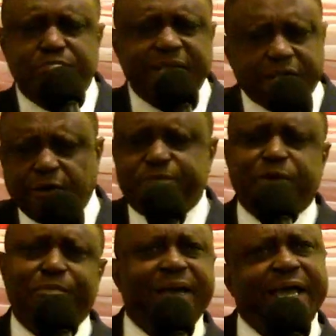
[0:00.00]
make up
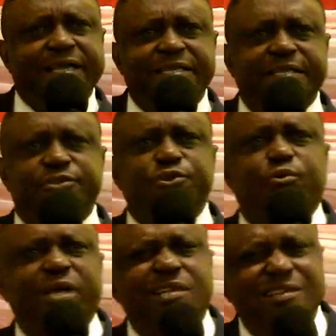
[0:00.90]
your mind that you
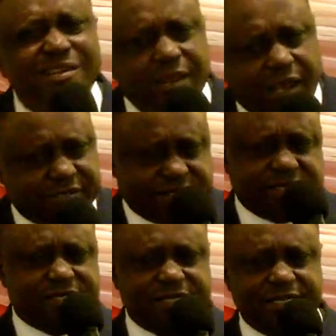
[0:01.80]
will
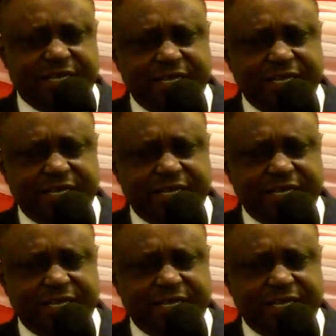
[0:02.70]
not